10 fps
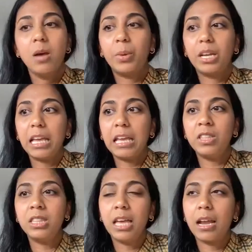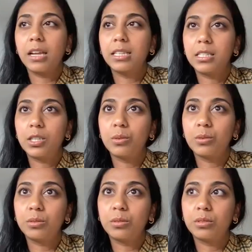But even then, I
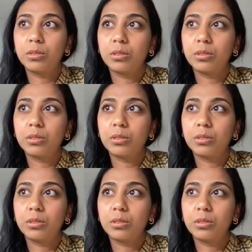still,